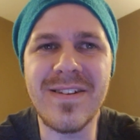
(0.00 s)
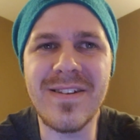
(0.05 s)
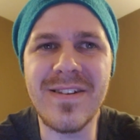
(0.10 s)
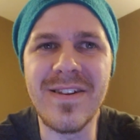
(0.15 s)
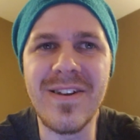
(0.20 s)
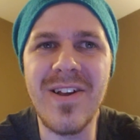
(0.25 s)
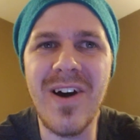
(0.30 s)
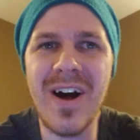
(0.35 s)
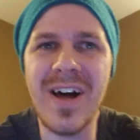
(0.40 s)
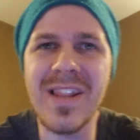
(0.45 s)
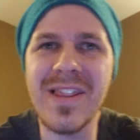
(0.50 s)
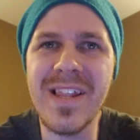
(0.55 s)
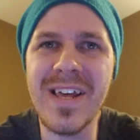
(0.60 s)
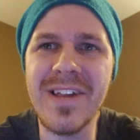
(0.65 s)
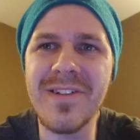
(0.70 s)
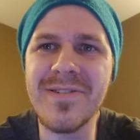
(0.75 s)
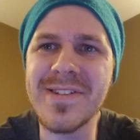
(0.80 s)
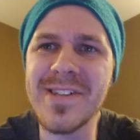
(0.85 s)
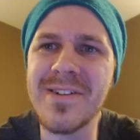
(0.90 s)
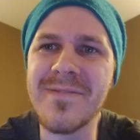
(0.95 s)
not
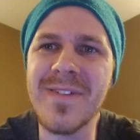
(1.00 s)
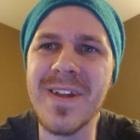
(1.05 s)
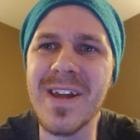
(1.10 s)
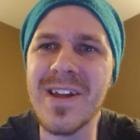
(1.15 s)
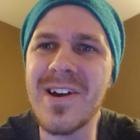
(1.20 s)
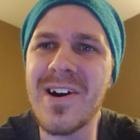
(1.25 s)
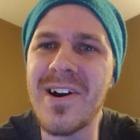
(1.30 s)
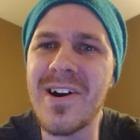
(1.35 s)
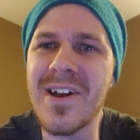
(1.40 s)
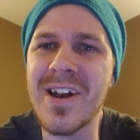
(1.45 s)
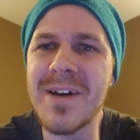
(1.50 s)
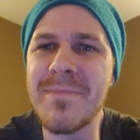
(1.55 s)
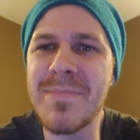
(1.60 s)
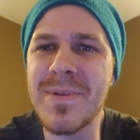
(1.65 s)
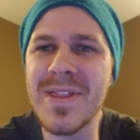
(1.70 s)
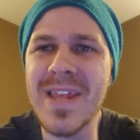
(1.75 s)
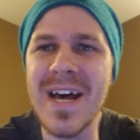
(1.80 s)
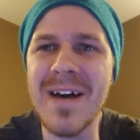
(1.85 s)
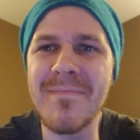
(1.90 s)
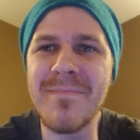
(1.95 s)
let yourself get caught
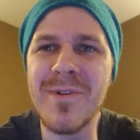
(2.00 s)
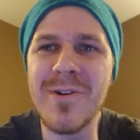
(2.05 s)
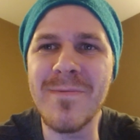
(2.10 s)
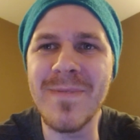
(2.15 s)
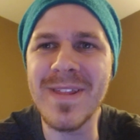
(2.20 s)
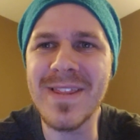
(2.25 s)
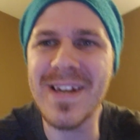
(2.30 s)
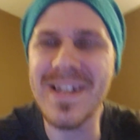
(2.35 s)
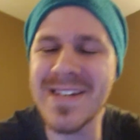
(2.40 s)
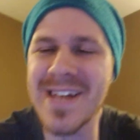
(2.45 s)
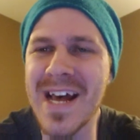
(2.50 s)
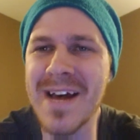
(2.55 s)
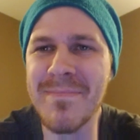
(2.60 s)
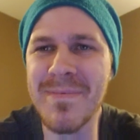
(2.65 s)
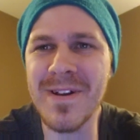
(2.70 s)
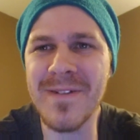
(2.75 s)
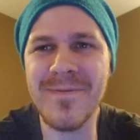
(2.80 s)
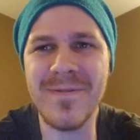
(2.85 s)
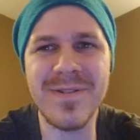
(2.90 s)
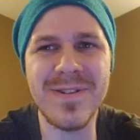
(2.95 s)
up in that moment that's
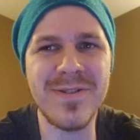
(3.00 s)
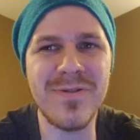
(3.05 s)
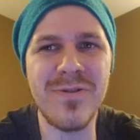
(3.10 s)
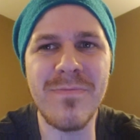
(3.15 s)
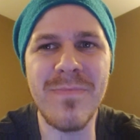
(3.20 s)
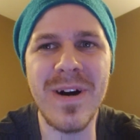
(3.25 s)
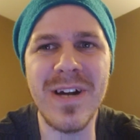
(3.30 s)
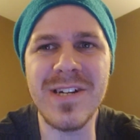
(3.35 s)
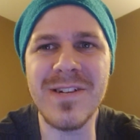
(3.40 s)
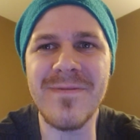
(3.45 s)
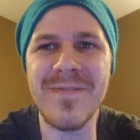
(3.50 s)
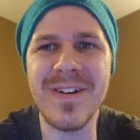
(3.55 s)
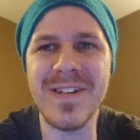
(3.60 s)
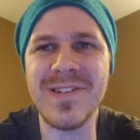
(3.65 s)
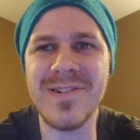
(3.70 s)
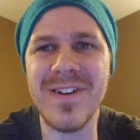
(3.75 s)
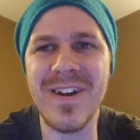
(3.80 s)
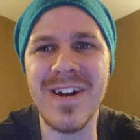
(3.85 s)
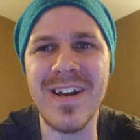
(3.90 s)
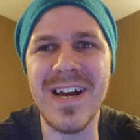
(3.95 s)
happening for so much of
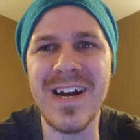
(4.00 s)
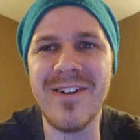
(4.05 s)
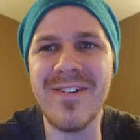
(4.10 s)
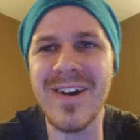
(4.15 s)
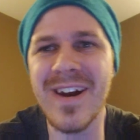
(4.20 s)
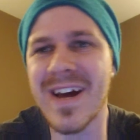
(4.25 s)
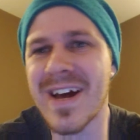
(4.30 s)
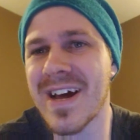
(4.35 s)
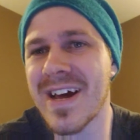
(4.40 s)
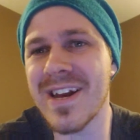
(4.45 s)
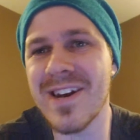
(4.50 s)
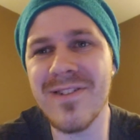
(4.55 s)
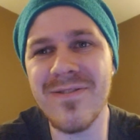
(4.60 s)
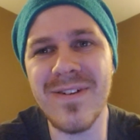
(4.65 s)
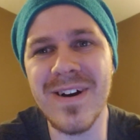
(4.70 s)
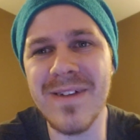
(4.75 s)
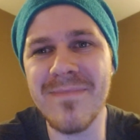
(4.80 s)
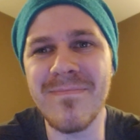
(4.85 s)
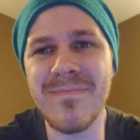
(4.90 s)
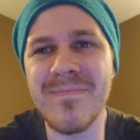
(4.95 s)
us right now. And I
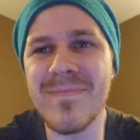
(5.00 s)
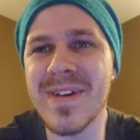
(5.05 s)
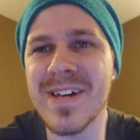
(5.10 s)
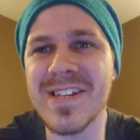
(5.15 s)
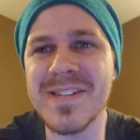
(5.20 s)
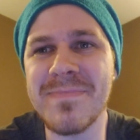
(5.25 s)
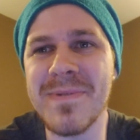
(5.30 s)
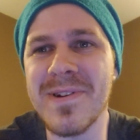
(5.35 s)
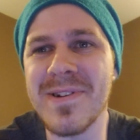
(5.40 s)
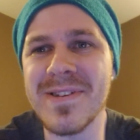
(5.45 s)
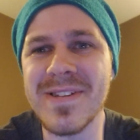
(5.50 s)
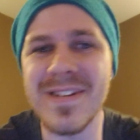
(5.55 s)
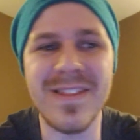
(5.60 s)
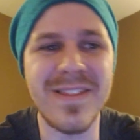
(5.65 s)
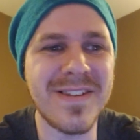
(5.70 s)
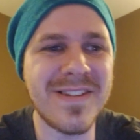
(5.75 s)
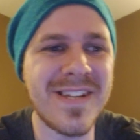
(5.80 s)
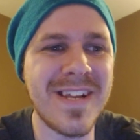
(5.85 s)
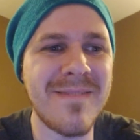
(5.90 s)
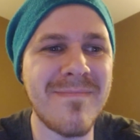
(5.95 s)
know I'm
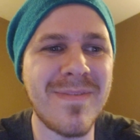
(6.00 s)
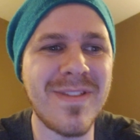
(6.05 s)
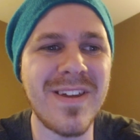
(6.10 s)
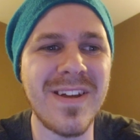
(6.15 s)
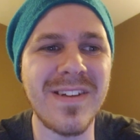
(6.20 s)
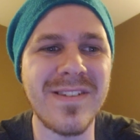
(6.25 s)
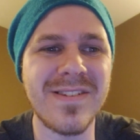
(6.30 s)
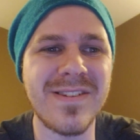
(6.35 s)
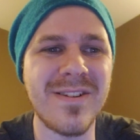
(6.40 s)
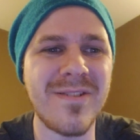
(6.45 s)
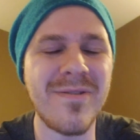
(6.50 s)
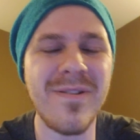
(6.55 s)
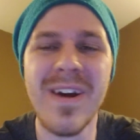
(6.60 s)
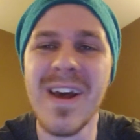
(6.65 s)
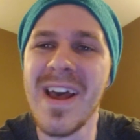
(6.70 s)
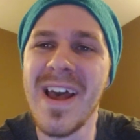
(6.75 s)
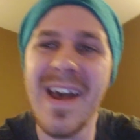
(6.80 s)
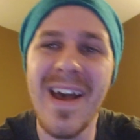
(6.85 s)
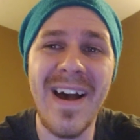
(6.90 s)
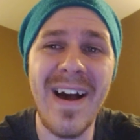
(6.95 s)
experiencing the same thing. So
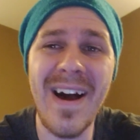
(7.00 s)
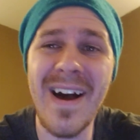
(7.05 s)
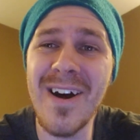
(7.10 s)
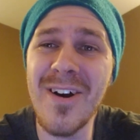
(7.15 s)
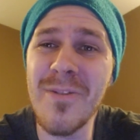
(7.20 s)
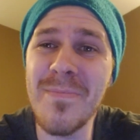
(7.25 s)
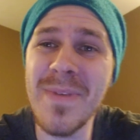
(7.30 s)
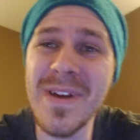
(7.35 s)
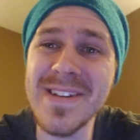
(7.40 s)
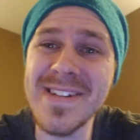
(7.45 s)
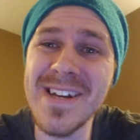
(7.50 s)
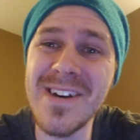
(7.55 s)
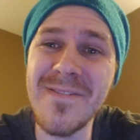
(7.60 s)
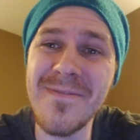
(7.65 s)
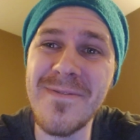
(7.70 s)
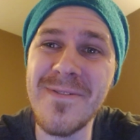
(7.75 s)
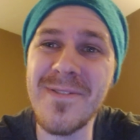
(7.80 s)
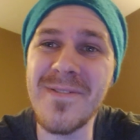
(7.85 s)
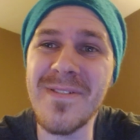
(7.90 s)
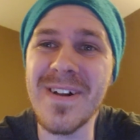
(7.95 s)
I hope that's
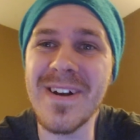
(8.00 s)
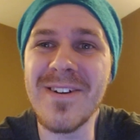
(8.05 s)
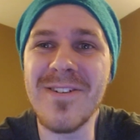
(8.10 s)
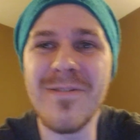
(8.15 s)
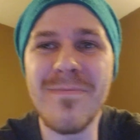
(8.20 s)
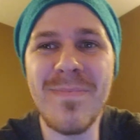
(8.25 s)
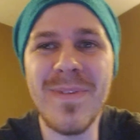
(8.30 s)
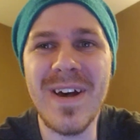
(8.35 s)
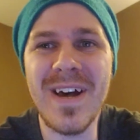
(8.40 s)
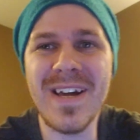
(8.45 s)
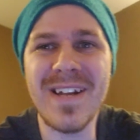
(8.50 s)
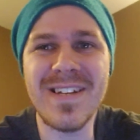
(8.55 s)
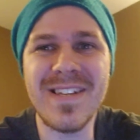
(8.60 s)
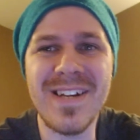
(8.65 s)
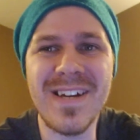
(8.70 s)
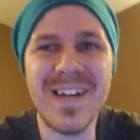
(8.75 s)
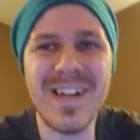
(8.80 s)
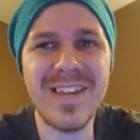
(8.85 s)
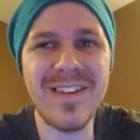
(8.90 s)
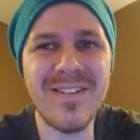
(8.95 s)
helpful. I hope that
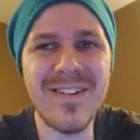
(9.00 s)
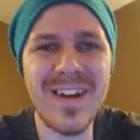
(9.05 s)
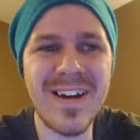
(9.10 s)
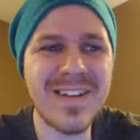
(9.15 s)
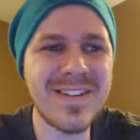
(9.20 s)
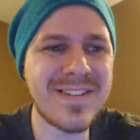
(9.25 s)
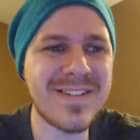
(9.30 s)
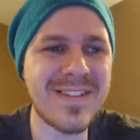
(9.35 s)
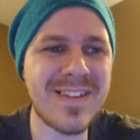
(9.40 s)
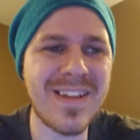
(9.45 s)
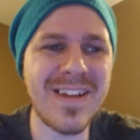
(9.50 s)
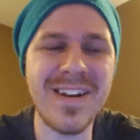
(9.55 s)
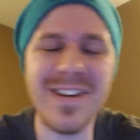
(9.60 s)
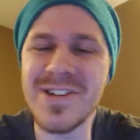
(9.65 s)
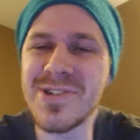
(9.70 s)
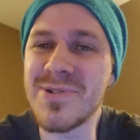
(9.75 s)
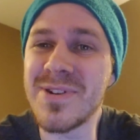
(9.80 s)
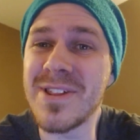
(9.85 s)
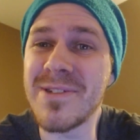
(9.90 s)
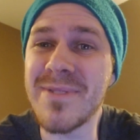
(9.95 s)
uh, you guys can
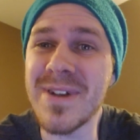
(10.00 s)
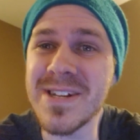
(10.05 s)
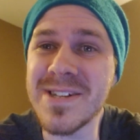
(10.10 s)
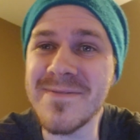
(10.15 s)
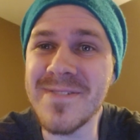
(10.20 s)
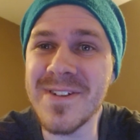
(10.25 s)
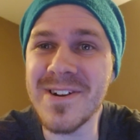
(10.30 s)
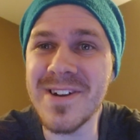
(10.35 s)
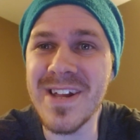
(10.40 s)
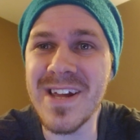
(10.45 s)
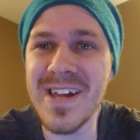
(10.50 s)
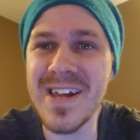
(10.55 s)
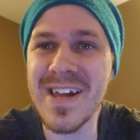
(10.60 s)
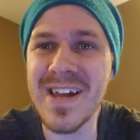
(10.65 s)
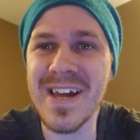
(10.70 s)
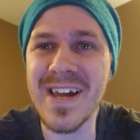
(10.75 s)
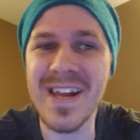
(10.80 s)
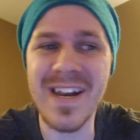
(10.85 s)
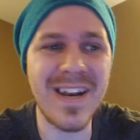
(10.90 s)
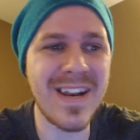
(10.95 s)
enjoy the rest of your
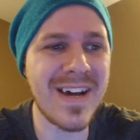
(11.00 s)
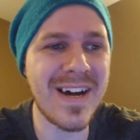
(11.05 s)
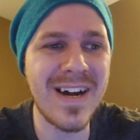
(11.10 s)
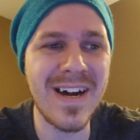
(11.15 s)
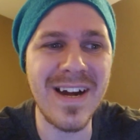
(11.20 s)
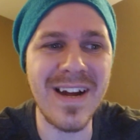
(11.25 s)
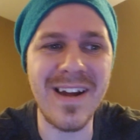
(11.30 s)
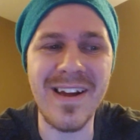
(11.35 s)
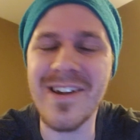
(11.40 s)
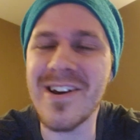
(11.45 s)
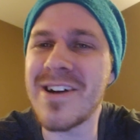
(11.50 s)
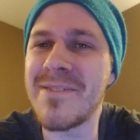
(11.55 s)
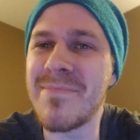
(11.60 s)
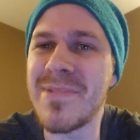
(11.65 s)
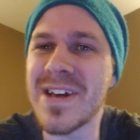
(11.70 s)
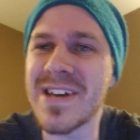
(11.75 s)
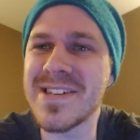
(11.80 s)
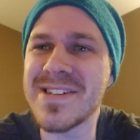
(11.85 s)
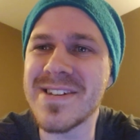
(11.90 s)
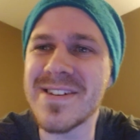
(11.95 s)
day and uh, God
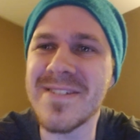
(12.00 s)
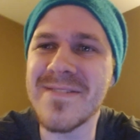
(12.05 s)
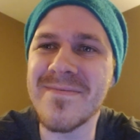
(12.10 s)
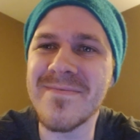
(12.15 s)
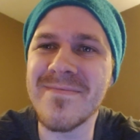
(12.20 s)
bless.